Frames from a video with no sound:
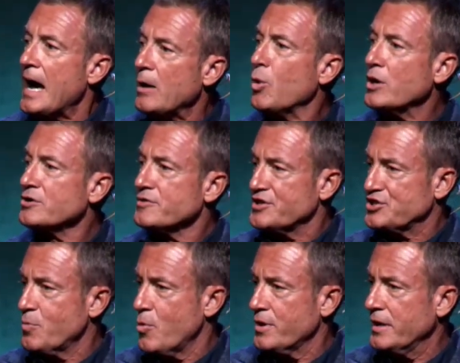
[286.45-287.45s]
I wonder
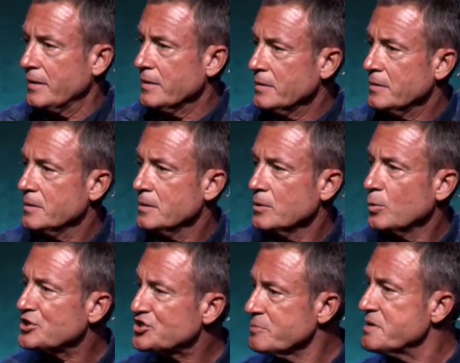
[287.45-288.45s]
this morning,
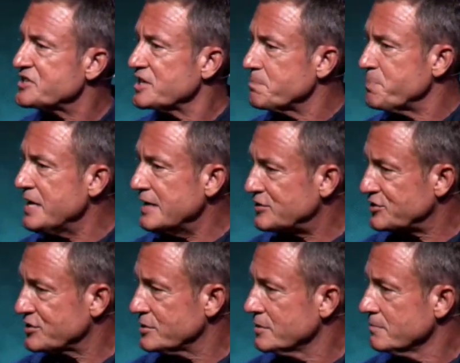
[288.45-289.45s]
what's the missing
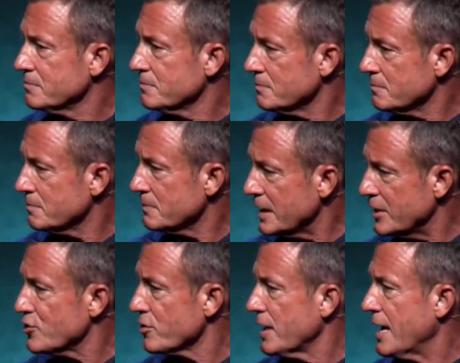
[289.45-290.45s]
piece
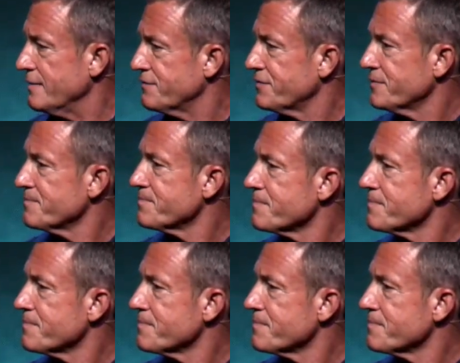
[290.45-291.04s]
in your life?